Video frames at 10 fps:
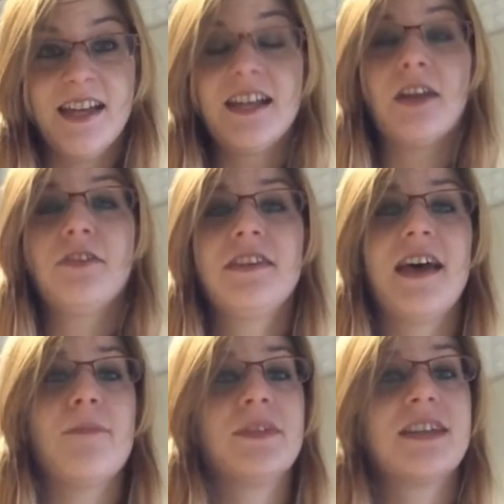Not only
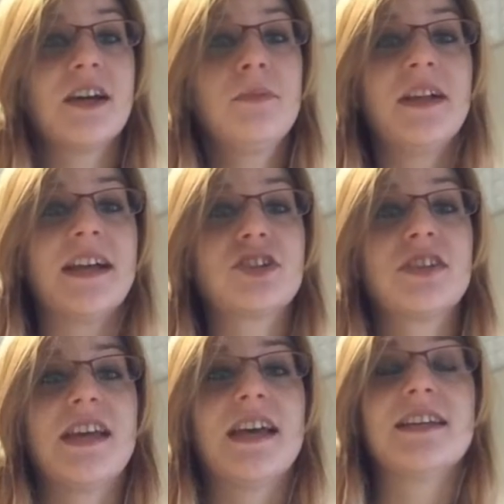that, but Taco Bell
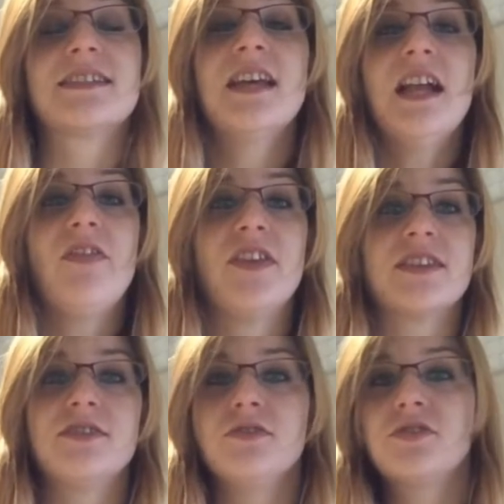actually has
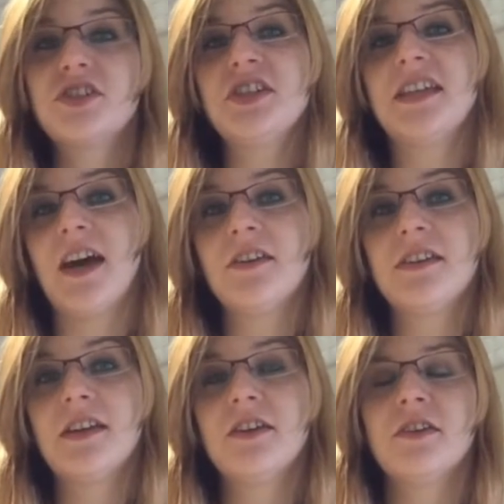this nutrition calculator.